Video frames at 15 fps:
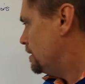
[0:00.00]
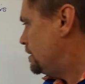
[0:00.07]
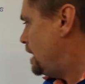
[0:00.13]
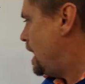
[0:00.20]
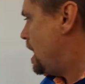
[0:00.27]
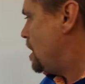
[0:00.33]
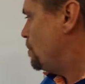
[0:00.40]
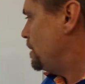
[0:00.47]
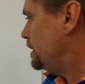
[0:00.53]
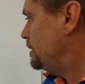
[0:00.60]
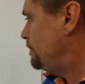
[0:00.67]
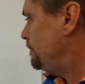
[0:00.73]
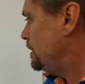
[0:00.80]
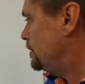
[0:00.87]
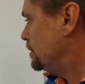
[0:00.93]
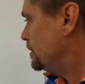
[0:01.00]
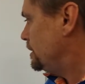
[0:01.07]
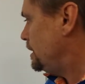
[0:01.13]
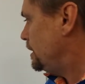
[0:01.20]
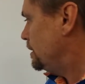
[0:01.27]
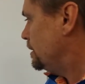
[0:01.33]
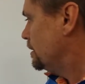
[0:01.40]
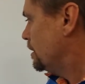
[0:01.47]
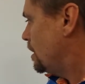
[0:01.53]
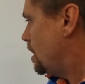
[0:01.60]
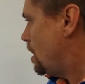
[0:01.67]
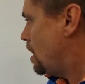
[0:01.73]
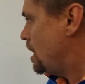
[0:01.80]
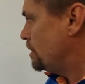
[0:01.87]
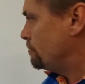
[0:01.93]
Now we're deficient in
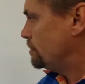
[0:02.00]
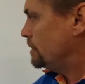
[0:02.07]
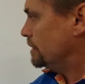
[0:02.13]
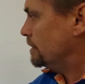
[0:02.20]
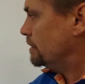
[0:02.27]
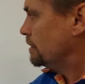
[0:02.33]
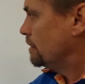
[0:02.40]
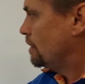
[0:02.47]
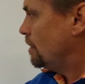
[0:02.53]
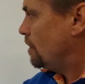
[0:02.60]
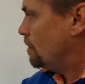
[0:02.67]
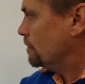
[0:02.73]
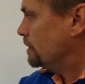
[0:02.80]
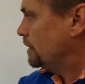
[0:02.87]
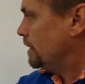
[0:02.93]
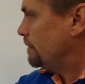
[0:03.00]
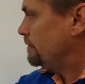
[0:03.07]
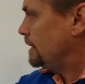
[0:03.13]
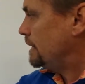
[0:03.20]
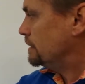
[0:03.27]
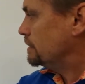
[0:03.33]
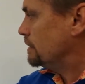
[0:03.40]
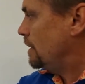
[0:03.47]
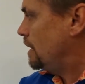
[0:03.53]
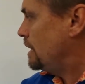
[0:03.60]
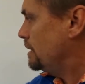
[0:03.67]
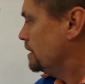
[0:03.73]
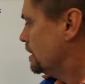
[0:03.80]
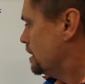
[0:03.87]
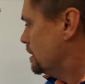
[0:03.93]
hydrogen on the left-hand
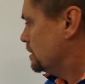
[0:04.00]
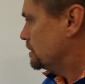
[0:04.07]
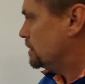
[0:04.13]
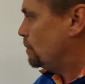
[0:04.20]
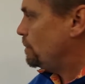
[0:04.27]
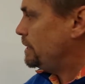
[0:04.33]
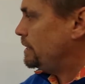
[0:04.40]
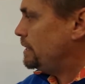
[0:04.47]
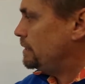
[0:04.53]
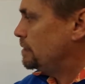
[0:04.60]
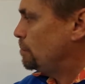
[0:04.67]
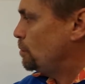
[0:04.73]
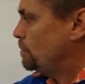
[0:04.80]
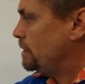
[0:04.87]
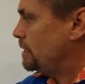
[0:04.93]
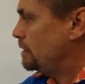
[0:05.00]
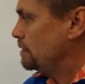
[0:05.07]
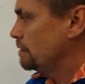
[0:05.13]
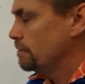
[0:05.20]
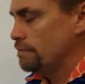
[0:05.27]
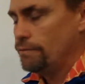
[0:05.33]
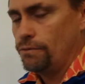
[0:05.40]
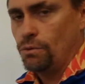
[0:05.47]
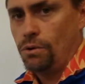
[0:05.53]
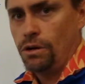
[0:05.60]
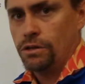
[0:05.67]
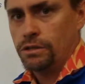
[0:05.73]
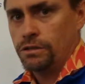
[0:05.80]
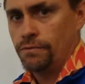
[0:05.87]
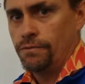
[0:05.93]
side, so we need to put in 4
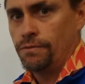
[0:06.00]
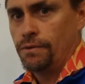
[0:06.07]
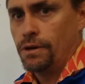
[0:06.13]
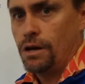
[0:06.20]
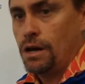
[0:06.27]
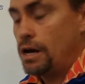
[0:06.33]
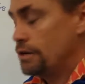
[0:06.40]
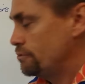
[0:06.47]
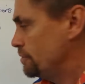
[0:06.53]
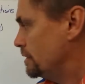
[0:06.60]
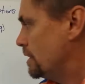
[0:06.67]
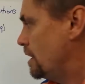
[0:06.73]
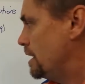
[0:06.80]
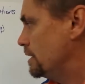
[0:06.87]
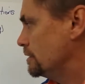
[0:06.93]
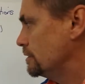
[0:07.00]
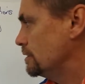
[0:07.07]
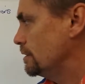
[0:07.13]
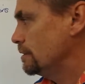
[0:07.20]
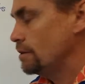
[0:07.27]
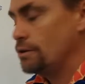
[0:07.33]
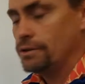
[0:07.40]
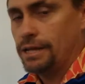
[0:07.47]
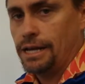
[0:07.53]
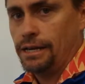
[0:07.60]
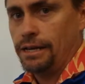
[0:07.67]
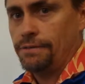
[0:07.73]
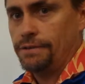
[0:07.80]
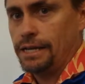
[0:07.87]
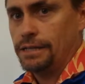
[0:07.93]
lots of hydrogen ions on that
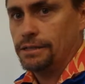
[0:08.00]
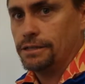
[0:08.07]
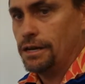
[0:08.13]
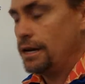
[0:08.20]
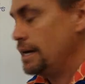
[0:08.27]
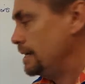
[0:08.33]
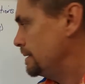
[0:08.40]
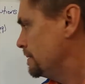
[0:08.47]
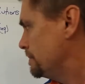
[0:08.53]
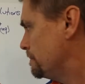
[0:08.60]
left-hand side.